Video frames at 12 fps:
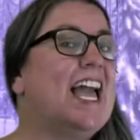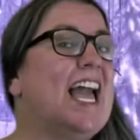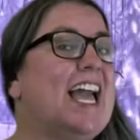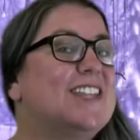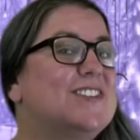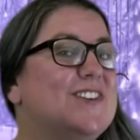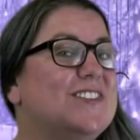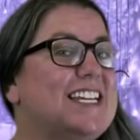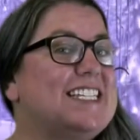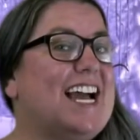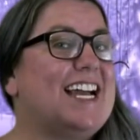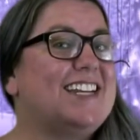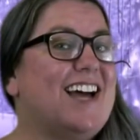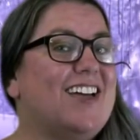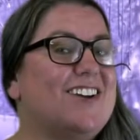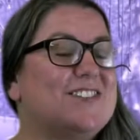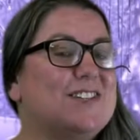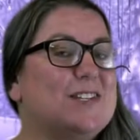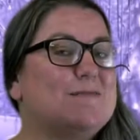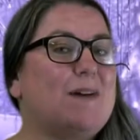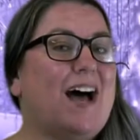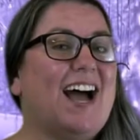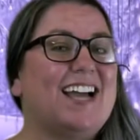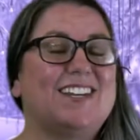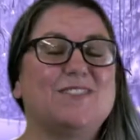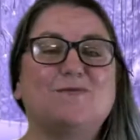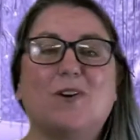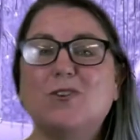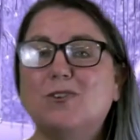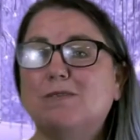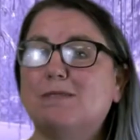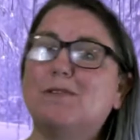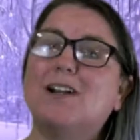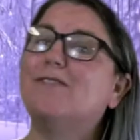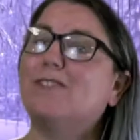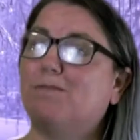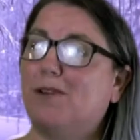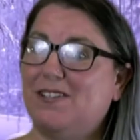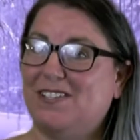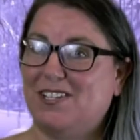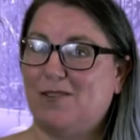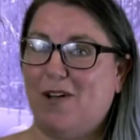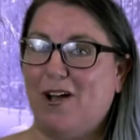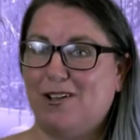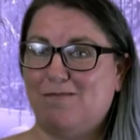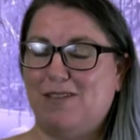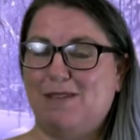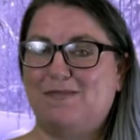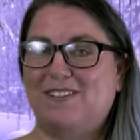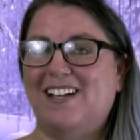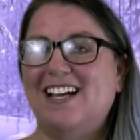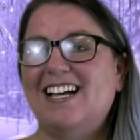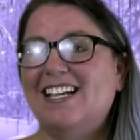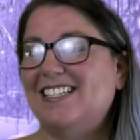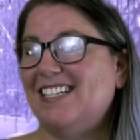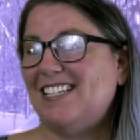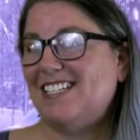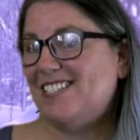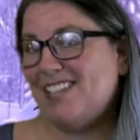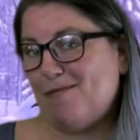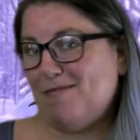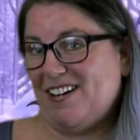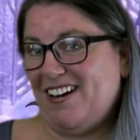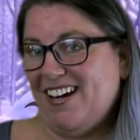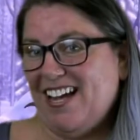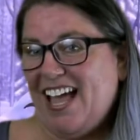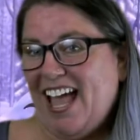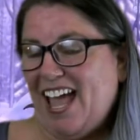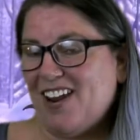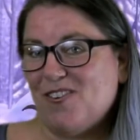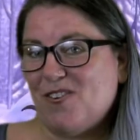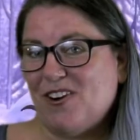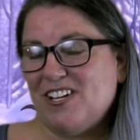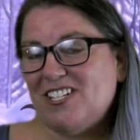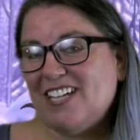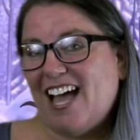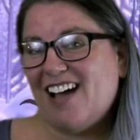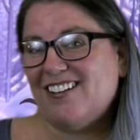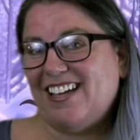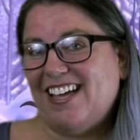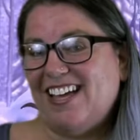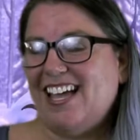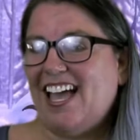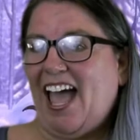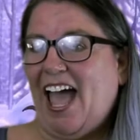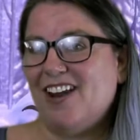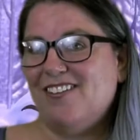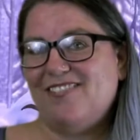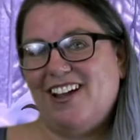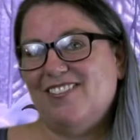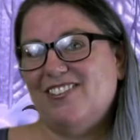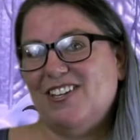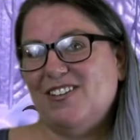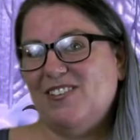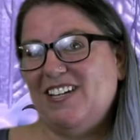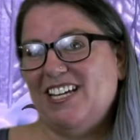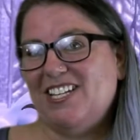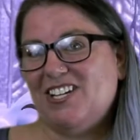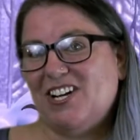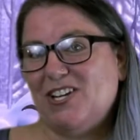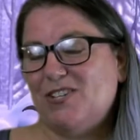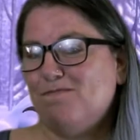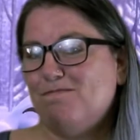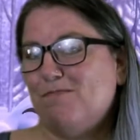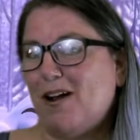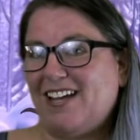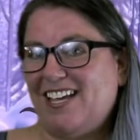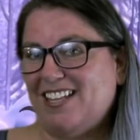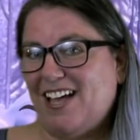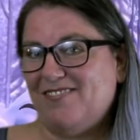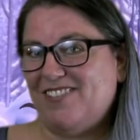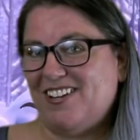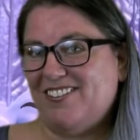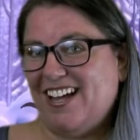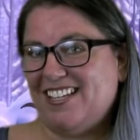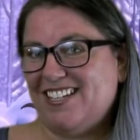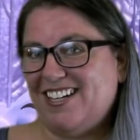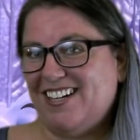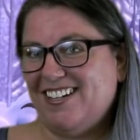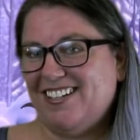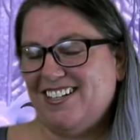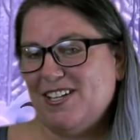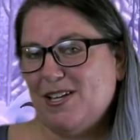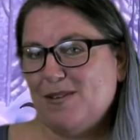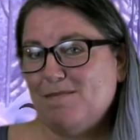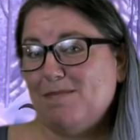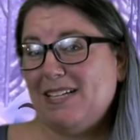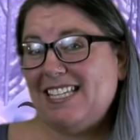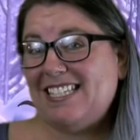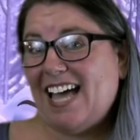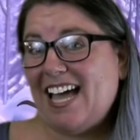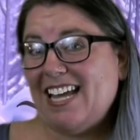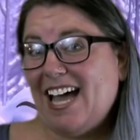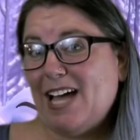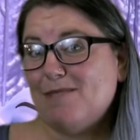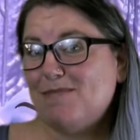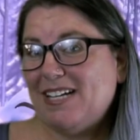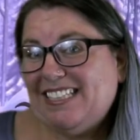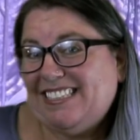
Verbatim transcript: It's only $10 a spot, and won't you be the perfect person to welcome people to summer and Orange County and Fairview Community Church parking lot fundraiser? Please sign up.